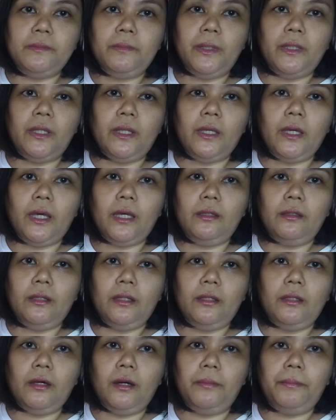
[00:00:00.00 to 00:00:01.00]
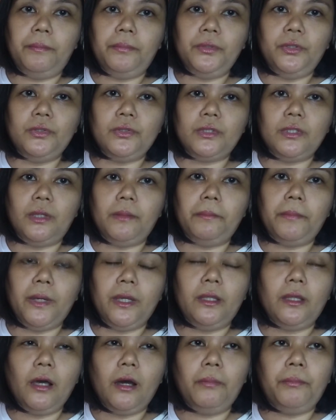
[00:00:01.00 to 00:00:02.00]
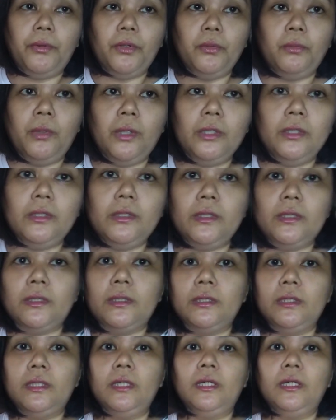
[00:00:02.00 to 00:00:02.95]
but I ended up using pineapple ones,